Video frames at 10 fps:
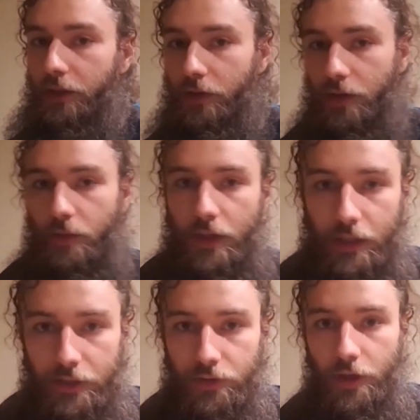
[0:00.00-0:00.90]
They're gonna wanna
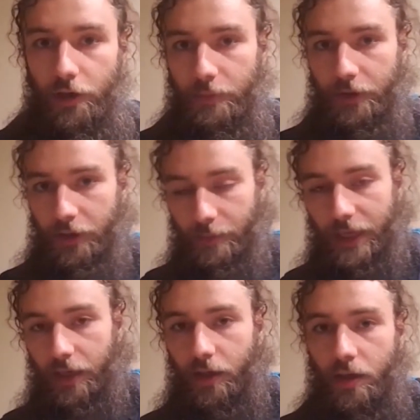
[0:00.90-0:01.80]
let their daughter marry a
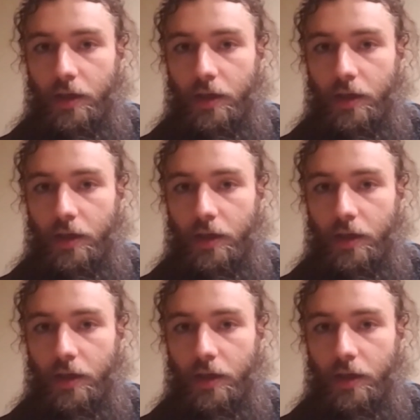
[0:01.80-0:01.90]
man.